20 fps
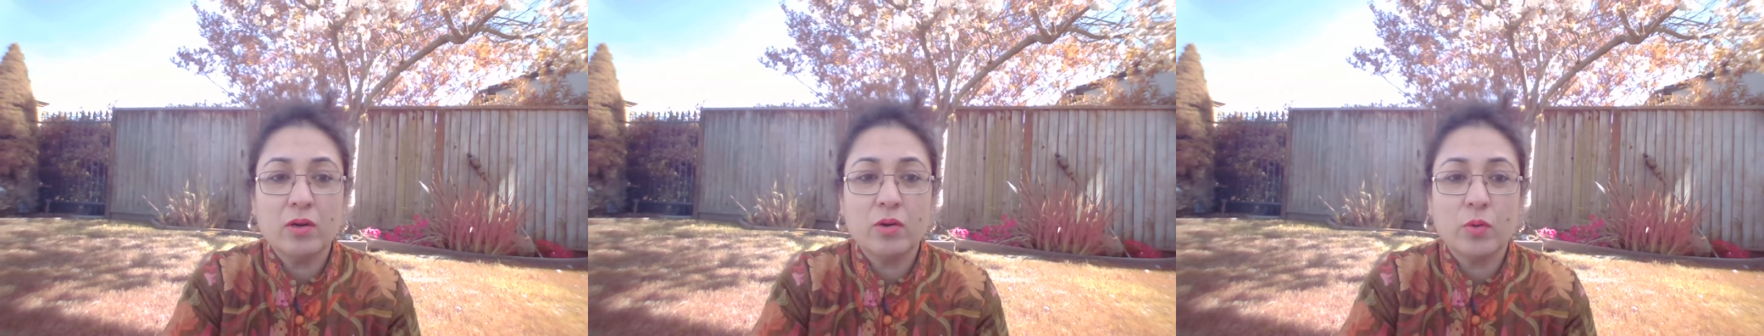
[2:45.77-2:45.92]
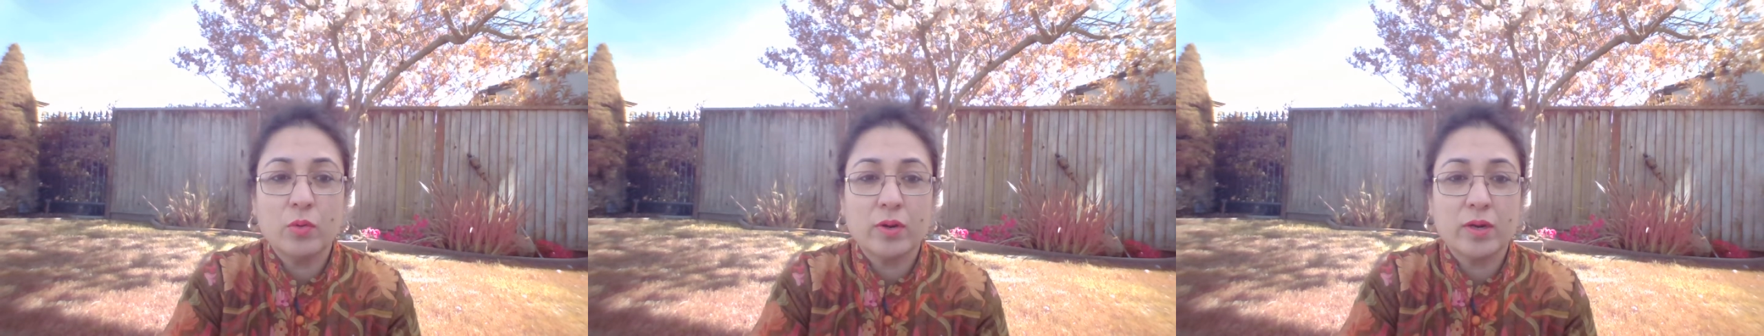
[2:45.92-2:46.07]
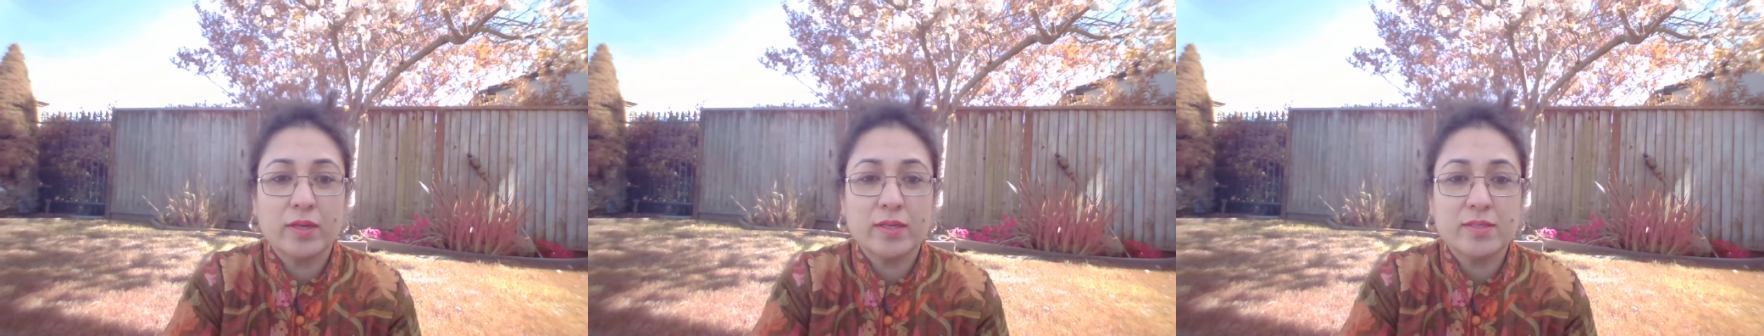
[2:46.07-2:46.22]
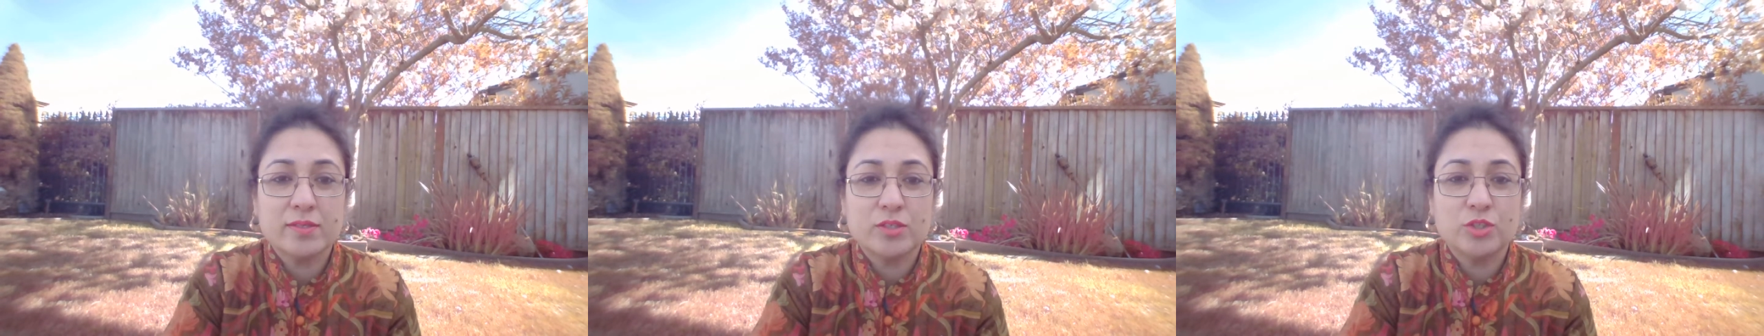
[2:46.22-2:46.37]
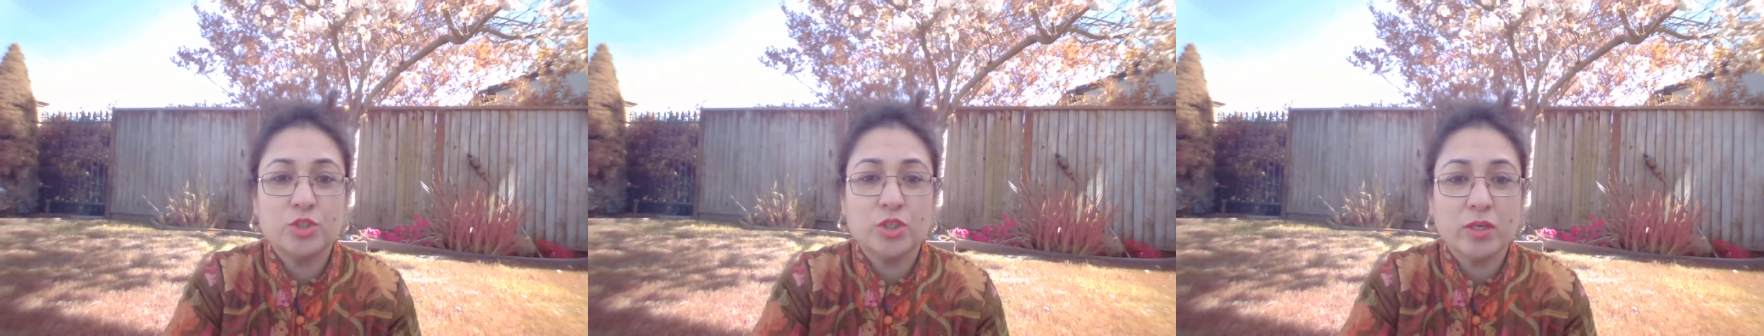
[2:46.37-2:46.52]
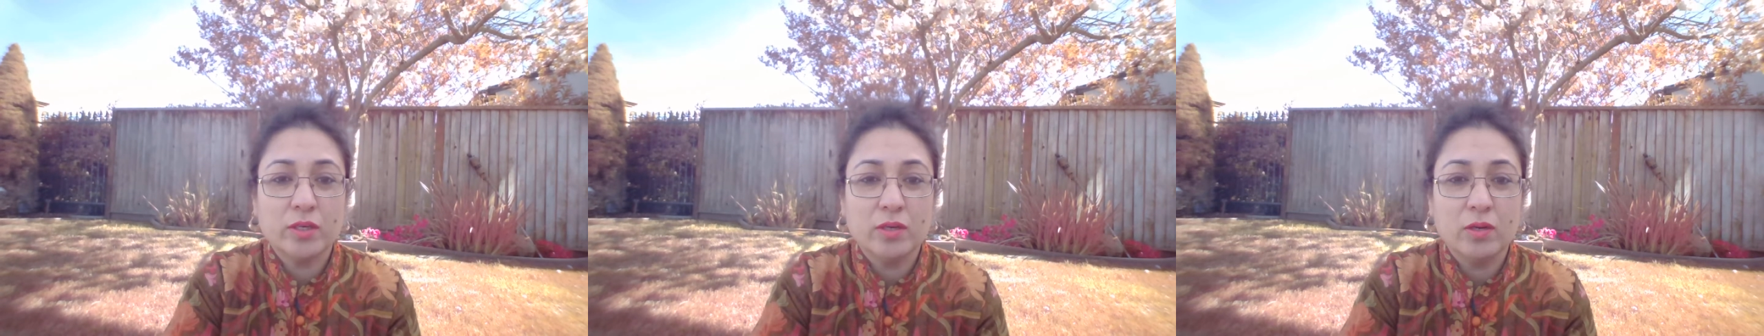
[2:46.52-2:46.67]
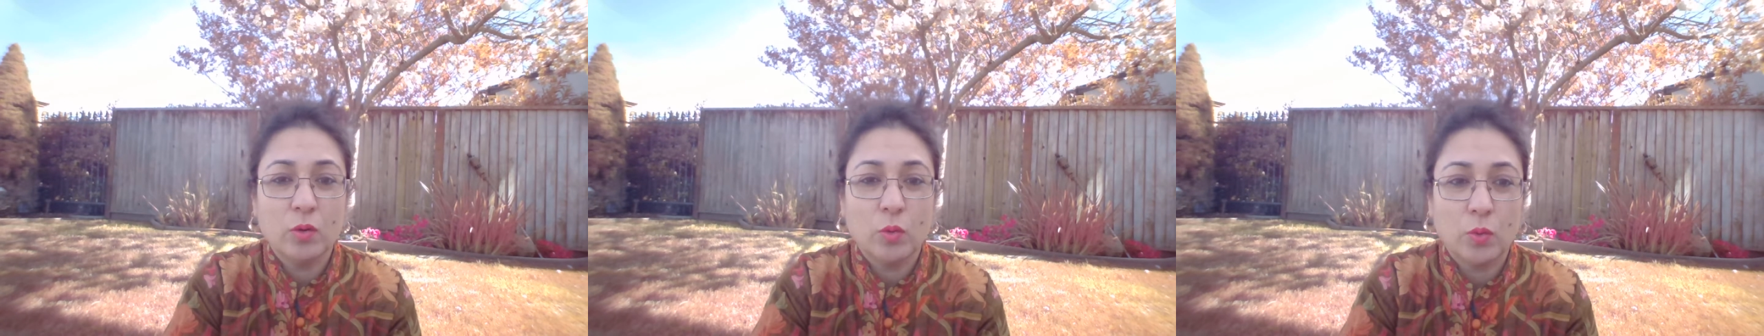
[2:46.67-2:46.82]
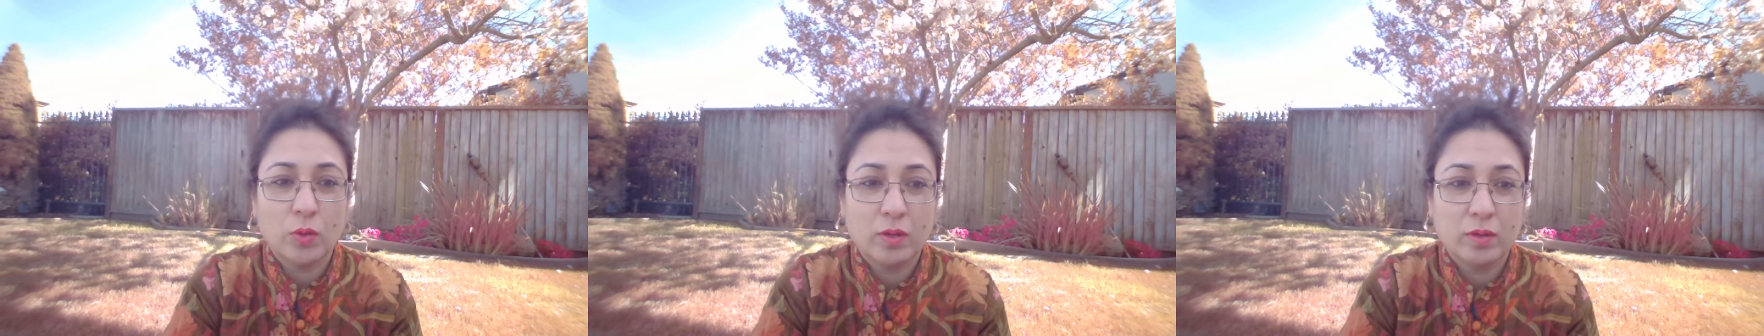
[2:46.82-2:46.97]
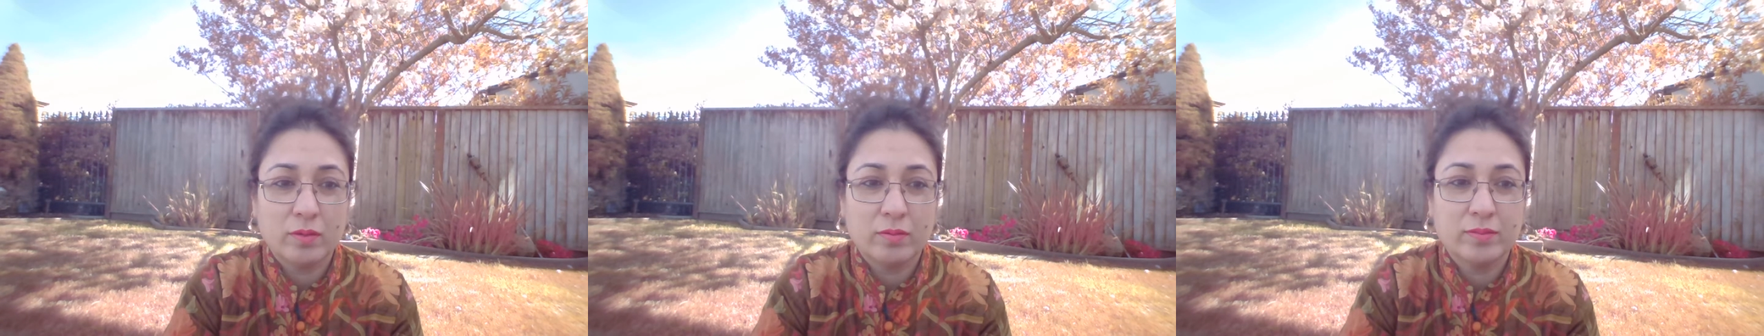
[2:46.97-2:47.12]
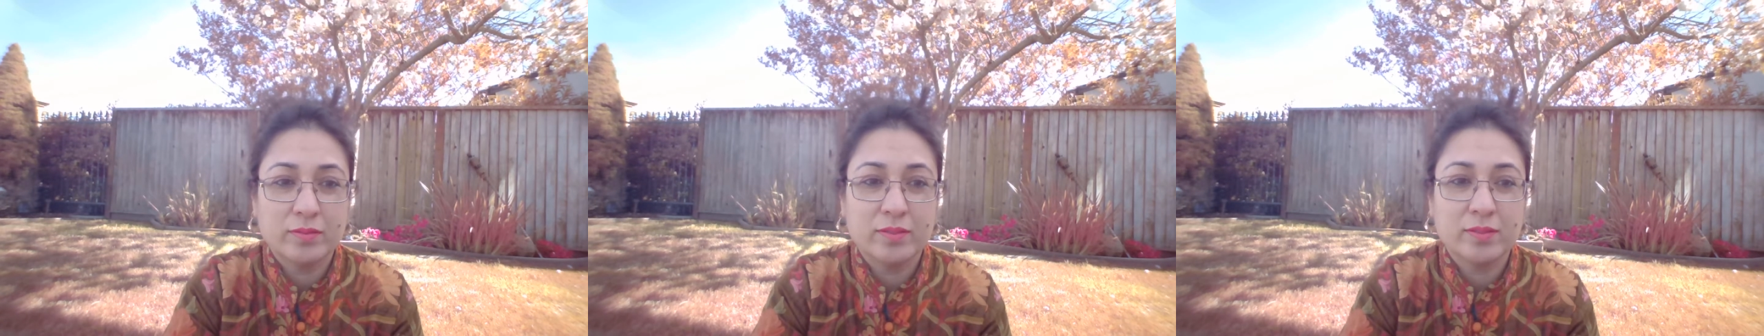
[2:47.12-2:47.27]
Loka is Jan
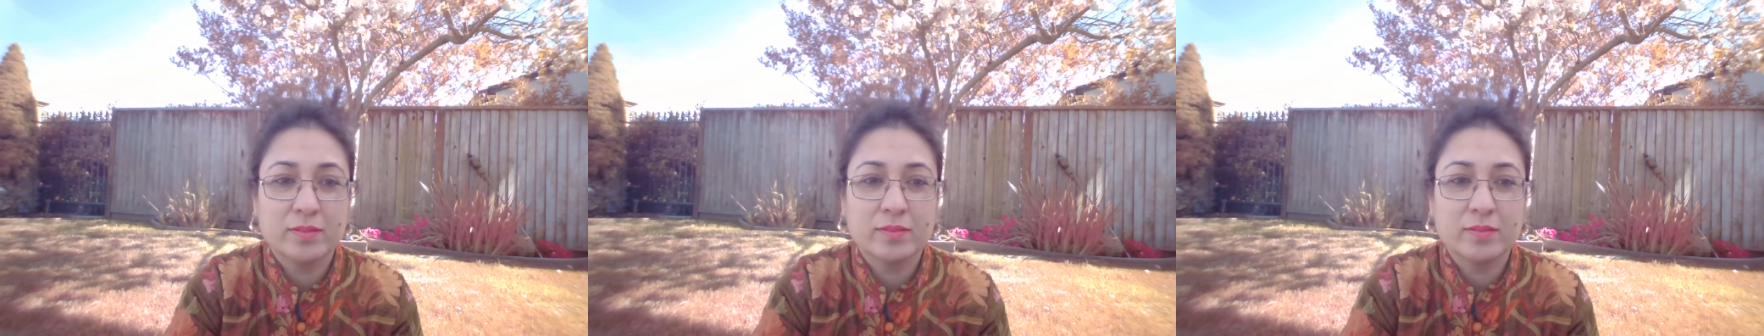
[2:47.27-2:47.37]
Loka.